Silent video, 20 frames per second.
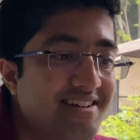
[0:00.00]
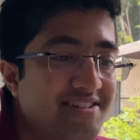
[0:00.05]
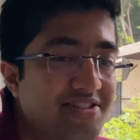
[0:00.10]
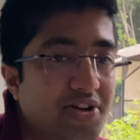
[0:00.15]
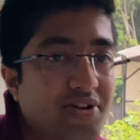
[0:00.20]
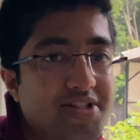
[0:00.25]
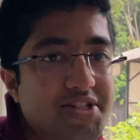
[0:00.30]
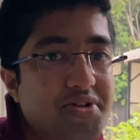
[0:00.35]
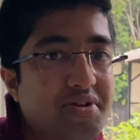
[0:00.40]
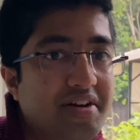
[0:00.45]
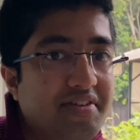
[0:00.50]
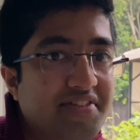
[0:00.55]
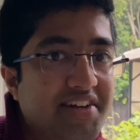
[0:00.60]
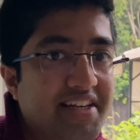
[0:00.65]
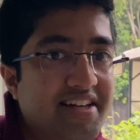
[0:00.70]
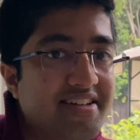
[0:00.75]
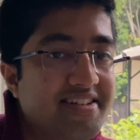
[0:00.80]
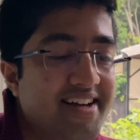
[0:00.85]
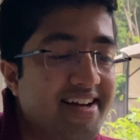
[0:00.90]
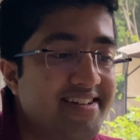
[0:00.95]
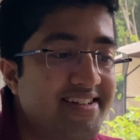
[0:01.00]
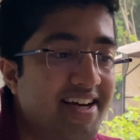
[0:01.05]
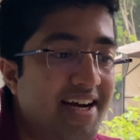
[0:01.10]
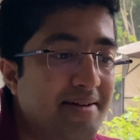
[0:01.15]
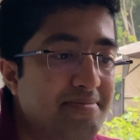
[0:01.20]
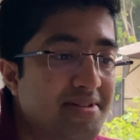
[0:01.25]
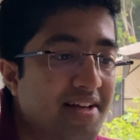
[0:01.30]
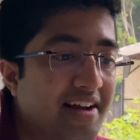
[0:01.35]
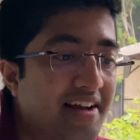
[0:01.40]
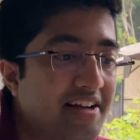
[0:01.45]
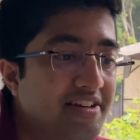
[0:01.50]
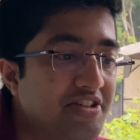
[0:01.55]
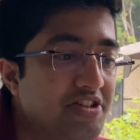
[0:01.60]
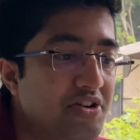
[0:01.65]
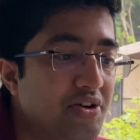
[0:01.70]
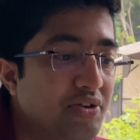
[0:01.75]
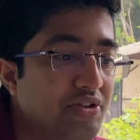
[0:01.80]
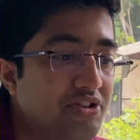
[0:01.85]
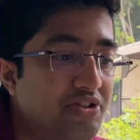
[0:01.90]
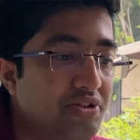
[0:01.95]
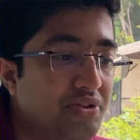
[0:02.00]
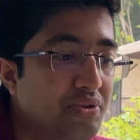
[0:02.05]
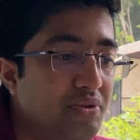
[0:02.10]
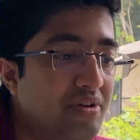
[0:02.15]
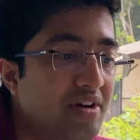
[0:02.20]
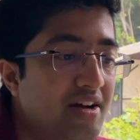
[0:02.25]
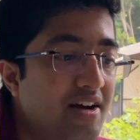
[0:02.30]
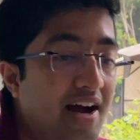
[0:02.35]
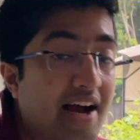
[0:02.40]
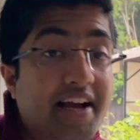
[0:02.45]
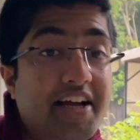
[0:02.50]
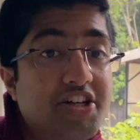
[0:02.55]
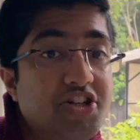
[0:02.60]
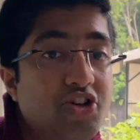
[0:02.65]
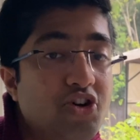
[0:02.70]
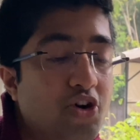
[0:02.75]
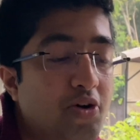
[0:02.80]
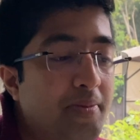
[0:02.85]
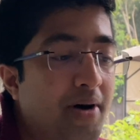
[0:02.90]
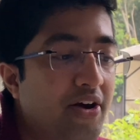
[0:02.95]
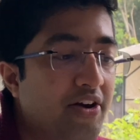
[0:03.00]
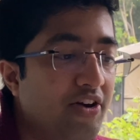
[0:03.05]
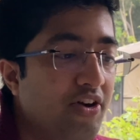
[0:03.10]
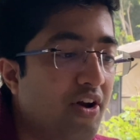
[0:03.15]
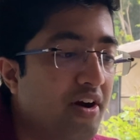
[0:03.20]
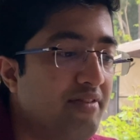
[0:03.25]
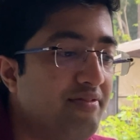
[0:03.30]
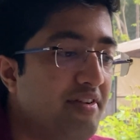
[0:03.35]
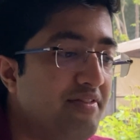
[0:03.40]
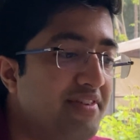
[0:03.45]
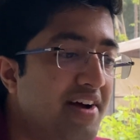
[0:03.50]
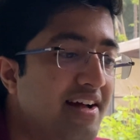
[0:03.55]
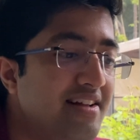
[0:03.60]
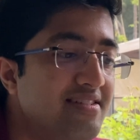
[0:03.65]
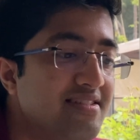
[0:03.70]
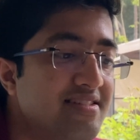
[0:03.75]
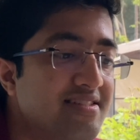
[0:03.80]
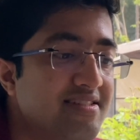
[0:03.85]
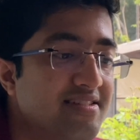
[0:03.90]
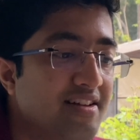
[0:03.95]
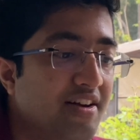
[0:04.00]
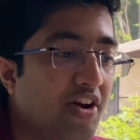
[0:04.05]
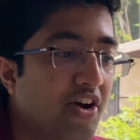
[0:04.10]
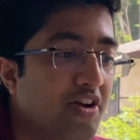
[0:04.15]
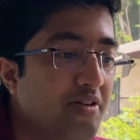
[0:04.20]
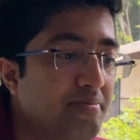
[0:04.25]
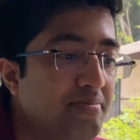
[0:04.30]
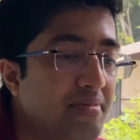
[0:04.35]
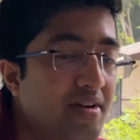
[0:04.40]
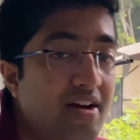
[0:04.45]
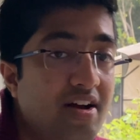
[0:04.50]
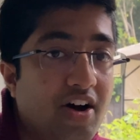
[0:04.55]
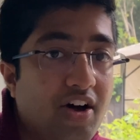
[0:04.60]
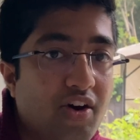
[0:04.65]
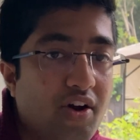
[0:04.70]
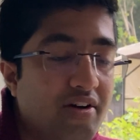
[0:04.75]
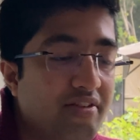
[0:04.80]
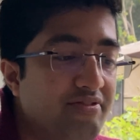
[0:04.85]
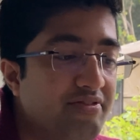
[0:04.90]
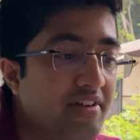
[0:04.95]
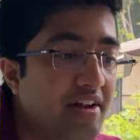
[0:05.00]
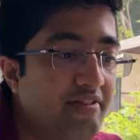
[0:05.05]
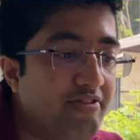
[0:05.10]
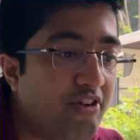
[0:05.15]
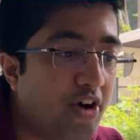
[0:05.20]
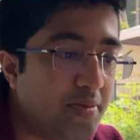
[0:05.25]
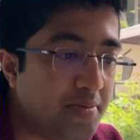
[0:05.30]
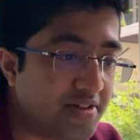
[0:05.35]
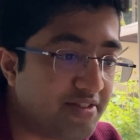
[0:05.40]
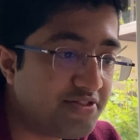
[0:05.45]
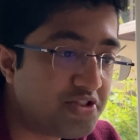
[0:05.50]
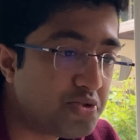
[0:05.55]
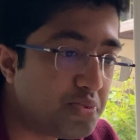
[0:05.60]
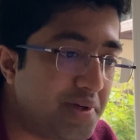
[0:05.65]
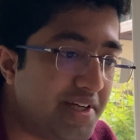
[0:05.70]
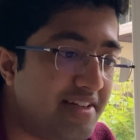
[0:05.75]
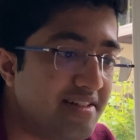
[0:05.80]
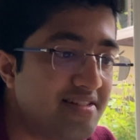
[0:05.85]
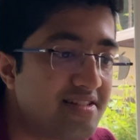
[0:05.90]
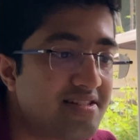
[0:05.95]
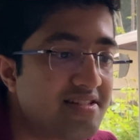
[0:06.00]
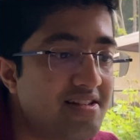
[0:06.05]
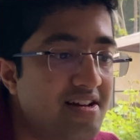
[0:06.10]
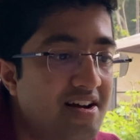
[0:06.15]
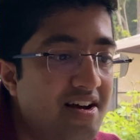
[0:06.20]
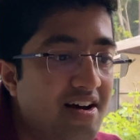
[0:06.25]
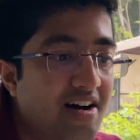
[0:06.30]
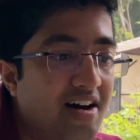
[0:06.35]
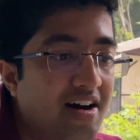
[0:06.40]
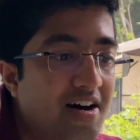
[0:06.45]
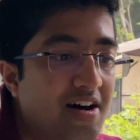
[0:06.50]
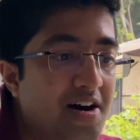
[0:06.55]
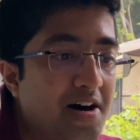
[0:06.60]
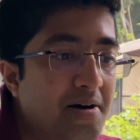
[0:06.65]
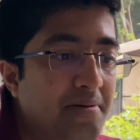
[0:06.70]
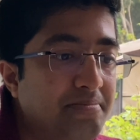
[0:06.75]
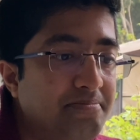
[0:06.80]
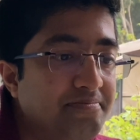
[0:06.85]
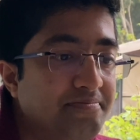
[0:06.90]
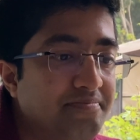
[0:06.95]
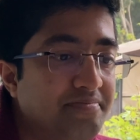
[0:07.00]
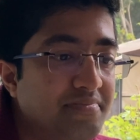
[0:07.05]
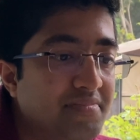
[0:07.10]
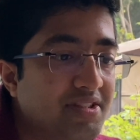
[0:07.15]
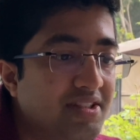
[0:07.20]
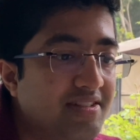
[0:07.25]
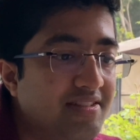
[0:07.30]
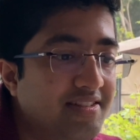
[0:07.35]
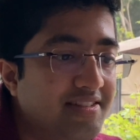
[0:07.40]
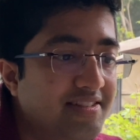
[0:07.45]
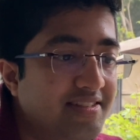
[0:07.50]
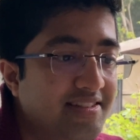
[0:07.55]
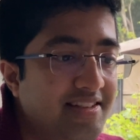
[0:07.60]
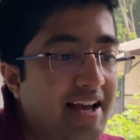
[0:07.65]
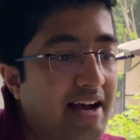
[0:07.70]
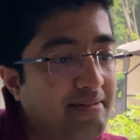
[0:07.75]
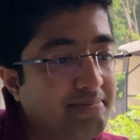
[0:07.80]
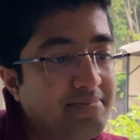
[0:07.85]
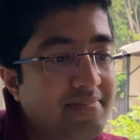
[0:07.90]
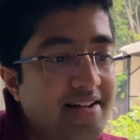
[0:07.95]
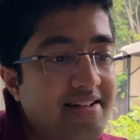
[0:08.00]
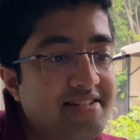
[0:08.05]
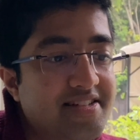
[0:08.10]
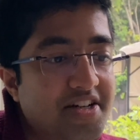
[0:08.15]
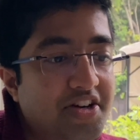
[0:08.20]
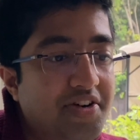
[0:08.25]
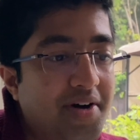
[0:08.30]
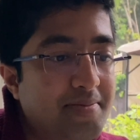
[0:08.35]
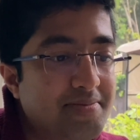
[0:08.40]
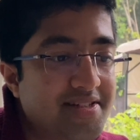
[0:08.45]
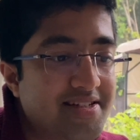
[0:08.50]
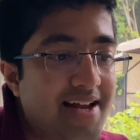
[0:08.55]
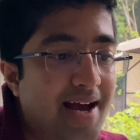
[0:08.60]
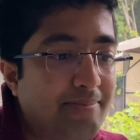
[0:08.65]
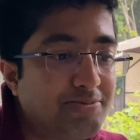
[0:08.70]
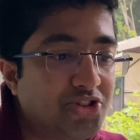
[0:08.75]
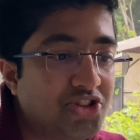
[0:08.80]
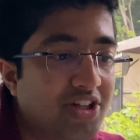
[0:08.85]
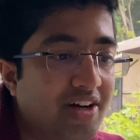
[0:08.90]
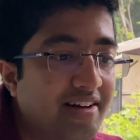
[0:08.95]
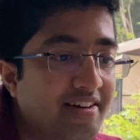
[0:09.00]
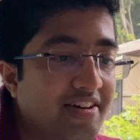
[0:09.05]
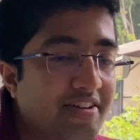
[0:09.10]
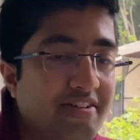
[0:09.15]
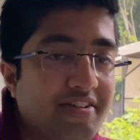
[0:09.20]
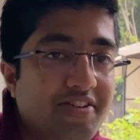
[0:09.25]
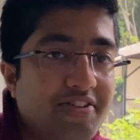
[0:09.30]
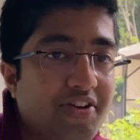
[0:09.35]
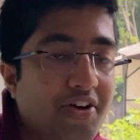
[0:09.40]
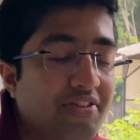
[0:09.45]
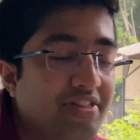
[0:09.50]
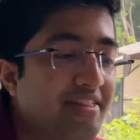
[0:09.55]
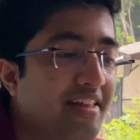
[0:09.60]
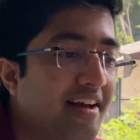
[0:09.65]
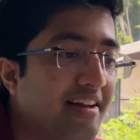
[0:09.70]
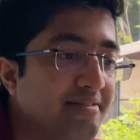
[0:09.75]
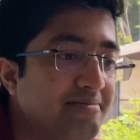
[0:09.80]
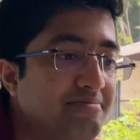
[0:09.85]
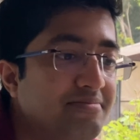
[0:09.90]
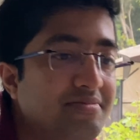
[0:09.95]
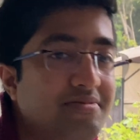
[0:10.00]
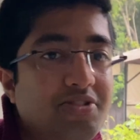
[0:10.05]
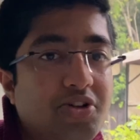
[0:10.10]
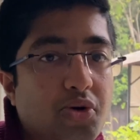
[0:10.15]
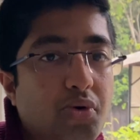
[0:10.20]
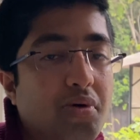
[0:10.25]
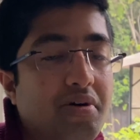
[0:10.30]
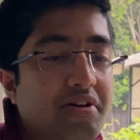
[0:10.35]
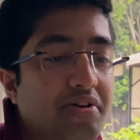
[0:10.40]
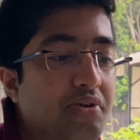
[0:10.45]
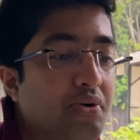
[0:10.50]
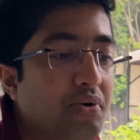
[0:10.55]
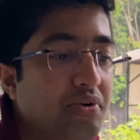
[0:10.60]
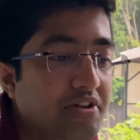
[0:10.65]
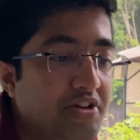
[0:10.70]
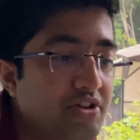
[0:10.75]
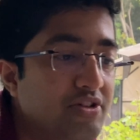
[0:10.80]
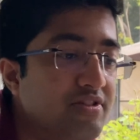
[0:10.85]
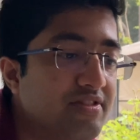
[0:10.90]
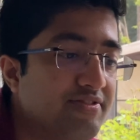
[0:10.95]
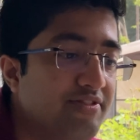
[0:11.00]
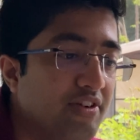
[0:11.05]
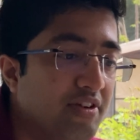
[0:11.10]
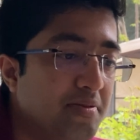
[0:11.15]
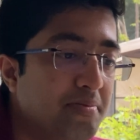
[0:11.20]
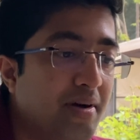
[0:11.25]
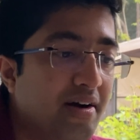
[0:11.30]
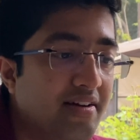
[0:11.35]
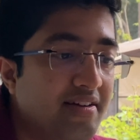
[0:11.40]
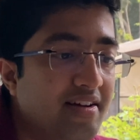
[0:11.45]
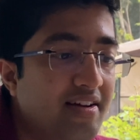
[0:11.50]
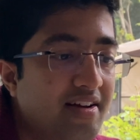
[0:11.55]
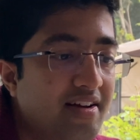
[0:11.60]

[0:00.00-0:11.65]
it's also convenient at times. I get to know about a lot of events, a lot of informative tweets. Instagram, Snapchat are not that quote unquote useful, but